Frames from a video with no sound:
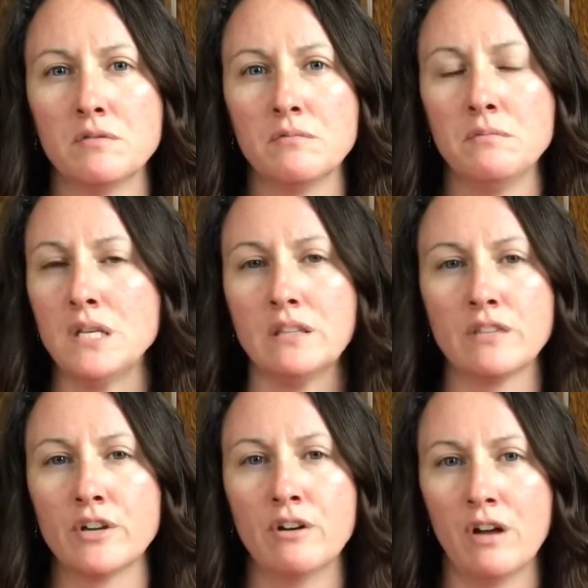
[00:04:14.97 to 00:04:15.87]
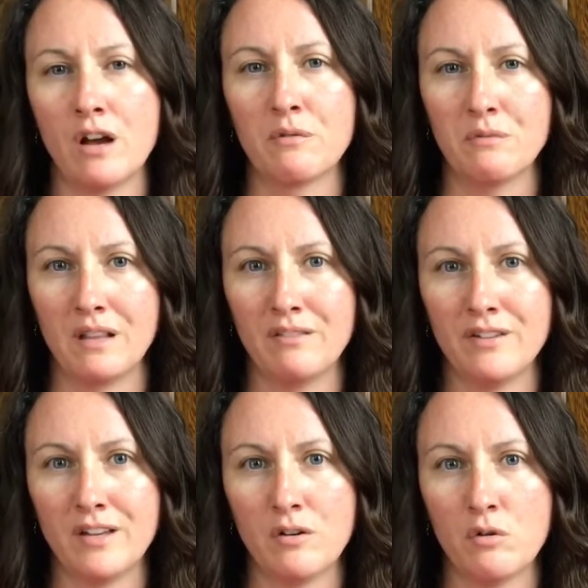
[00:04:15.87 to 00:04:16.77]
mean that they're not
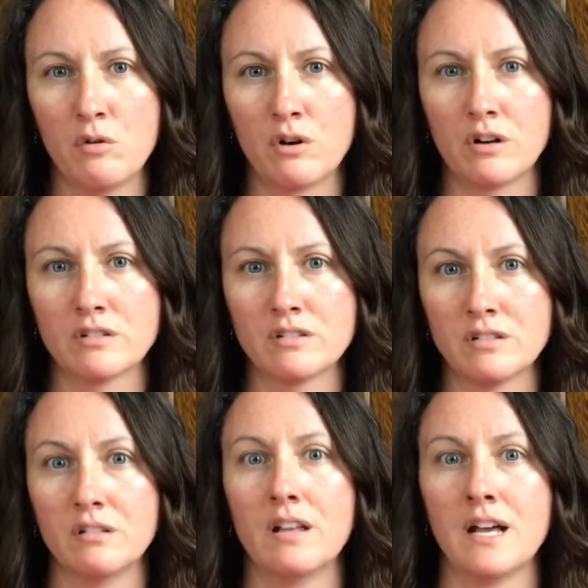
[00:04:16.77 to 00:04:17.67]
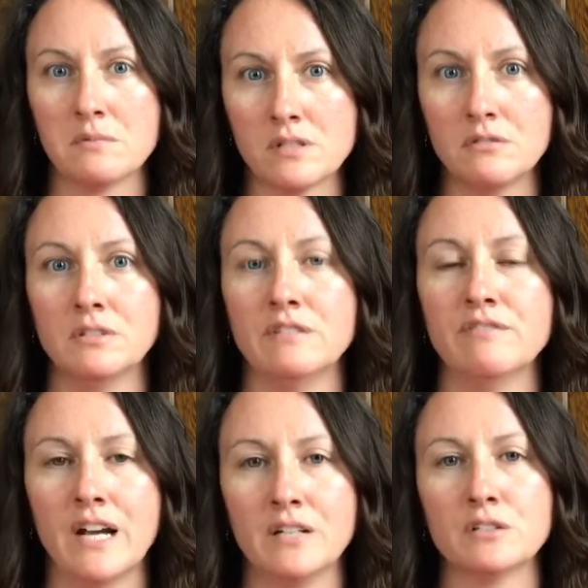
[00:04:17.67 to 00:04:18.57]
relevant or still absolutely
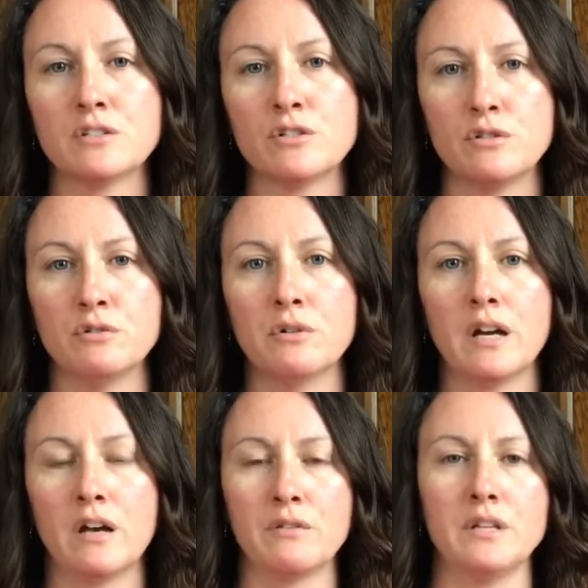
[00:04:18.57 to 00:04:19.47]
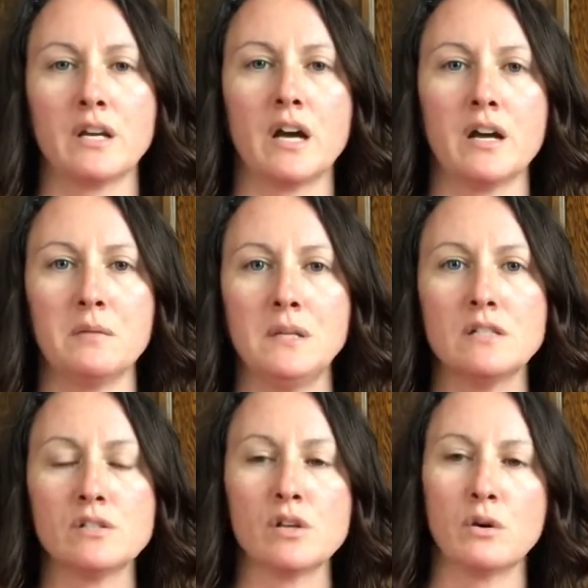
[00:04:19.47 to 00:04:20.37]
vital to a healthy economy.
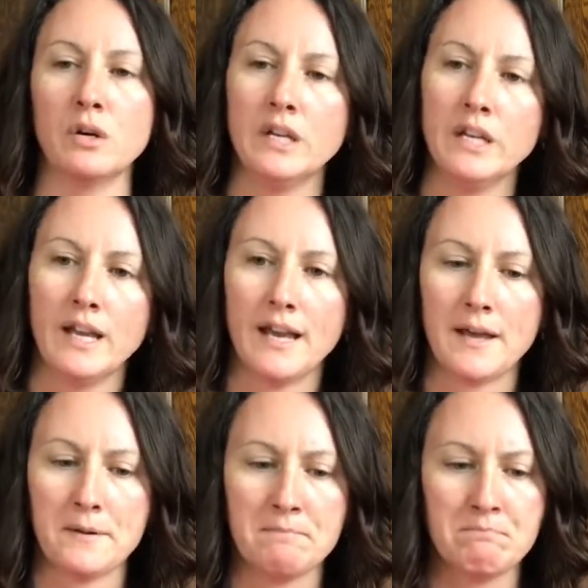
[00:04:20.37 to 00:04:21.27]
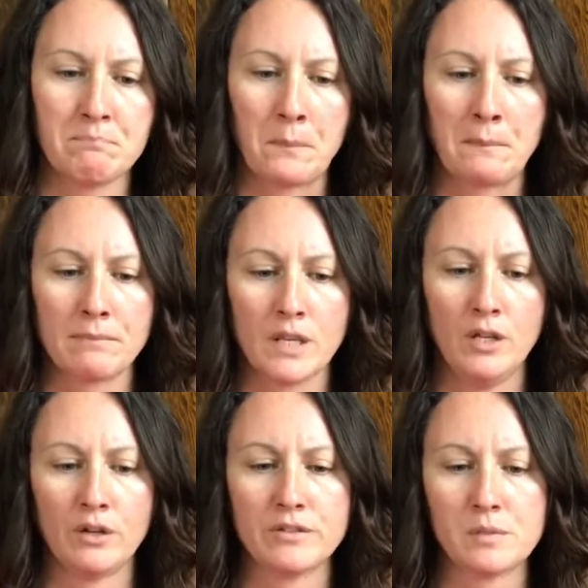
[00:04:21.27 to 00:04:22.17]
So
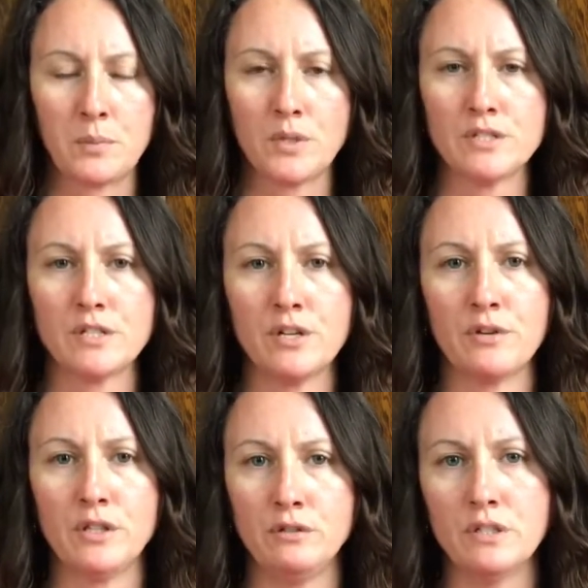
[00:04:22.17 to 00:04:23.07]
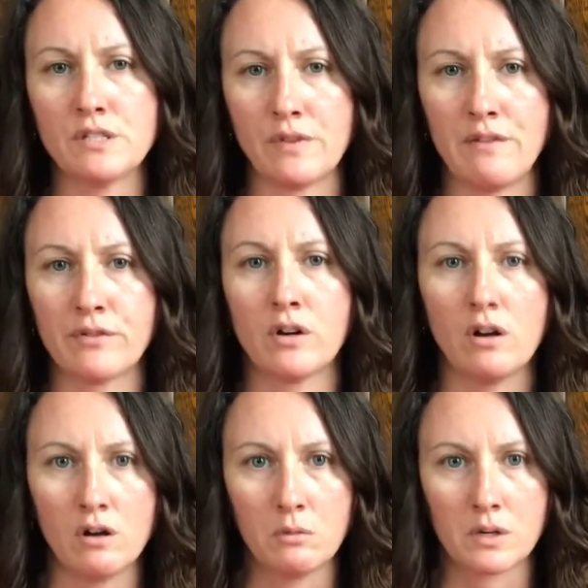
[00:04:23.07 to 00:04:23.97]
it's important to know that unions fight for
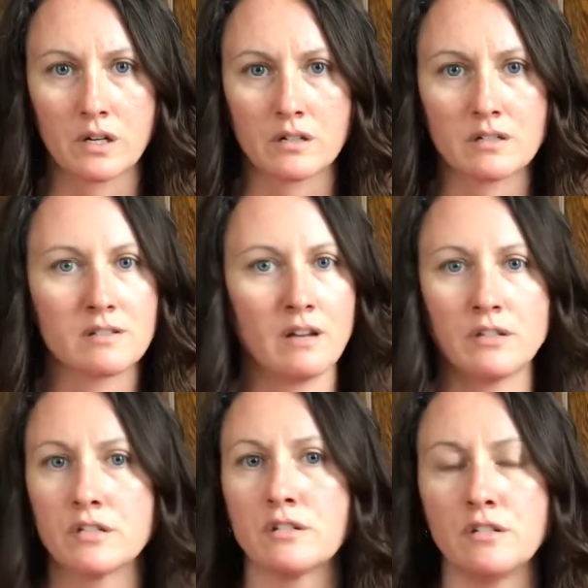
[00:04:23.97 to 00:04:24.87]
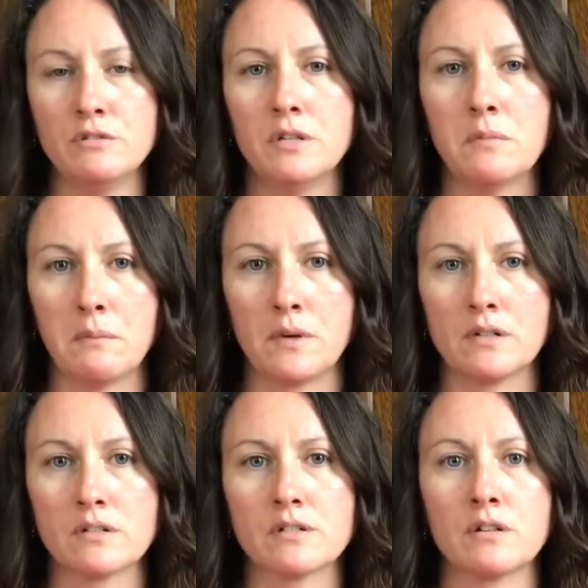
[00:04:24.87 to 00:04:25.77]
all workers, not just union
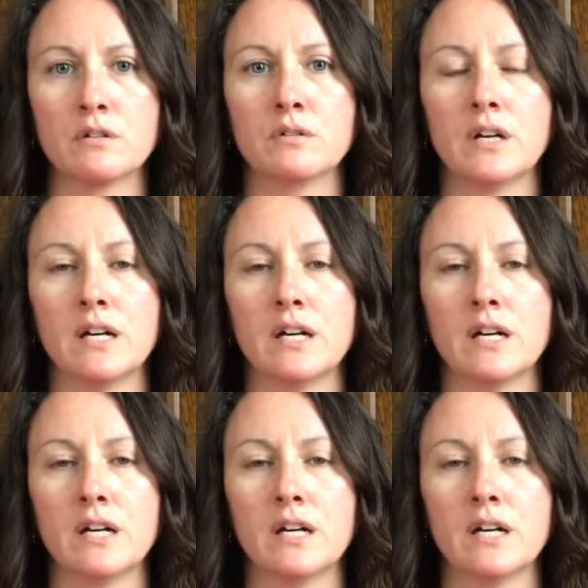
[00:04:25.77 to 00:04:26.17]
members. So